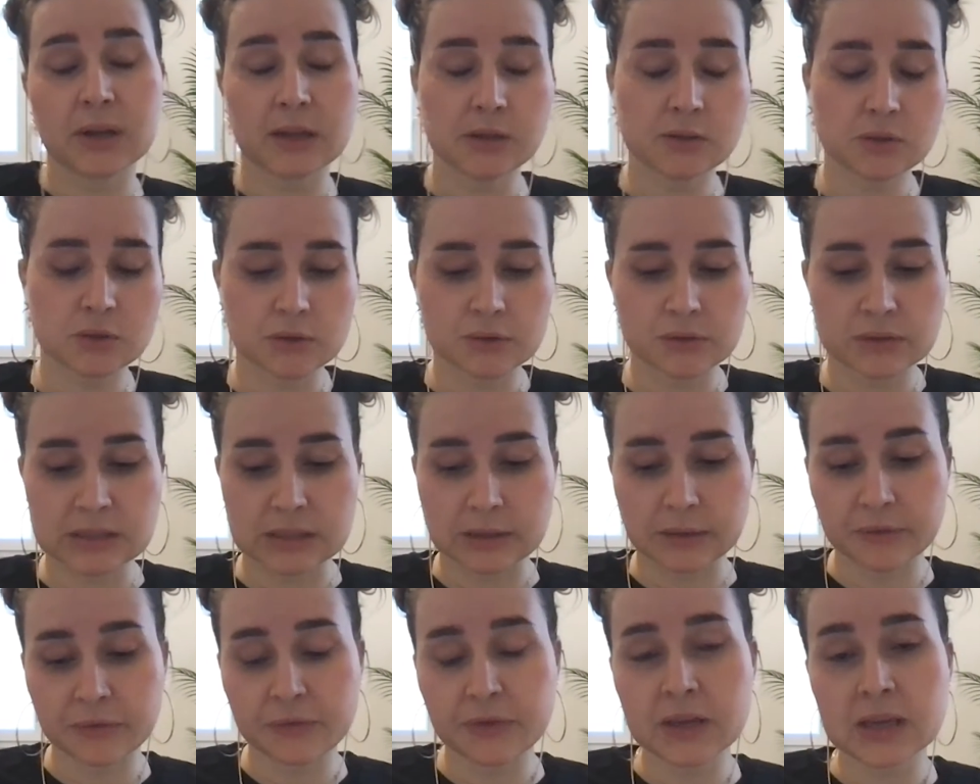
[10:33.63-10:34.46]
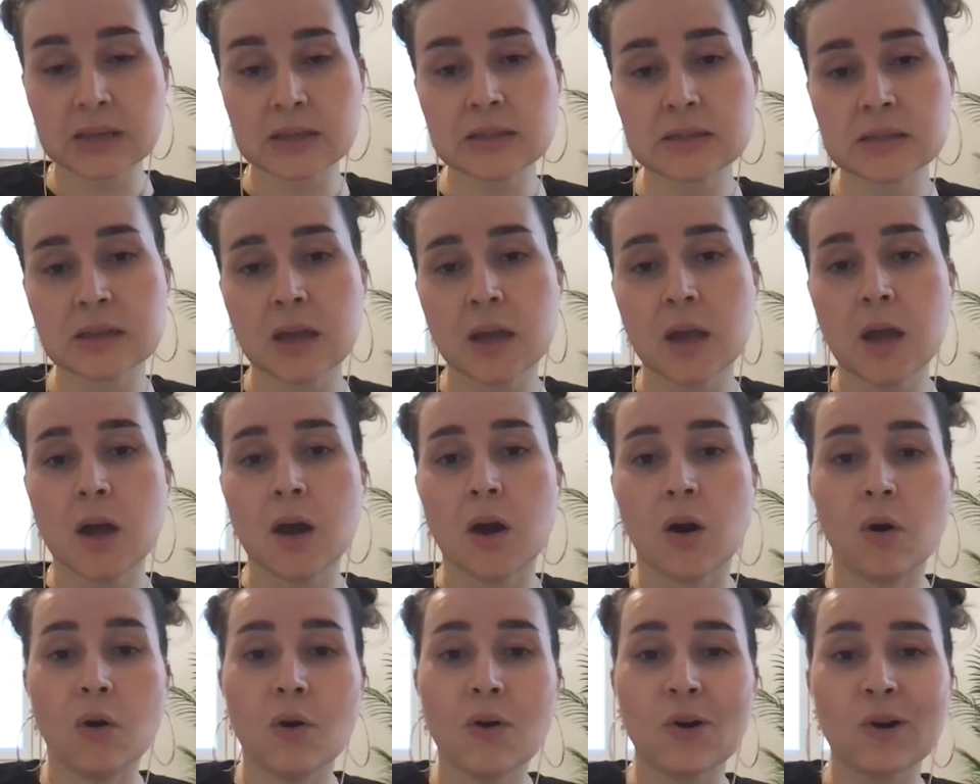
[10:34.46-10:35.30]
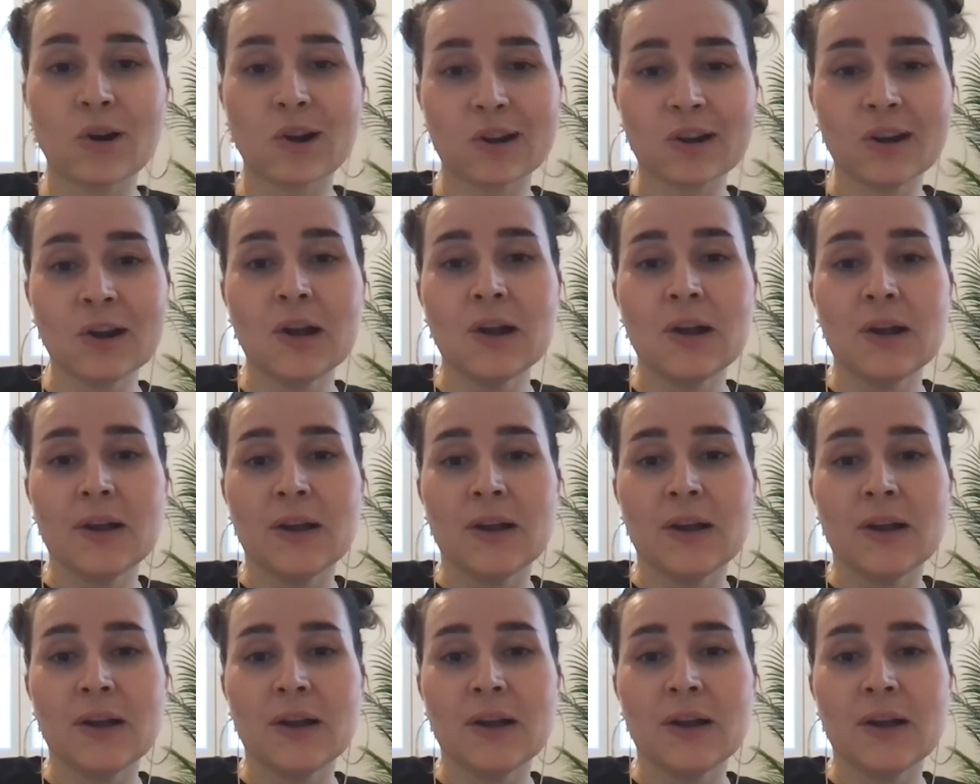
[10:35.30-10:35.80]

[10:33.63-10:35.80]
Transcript: introducing fees, or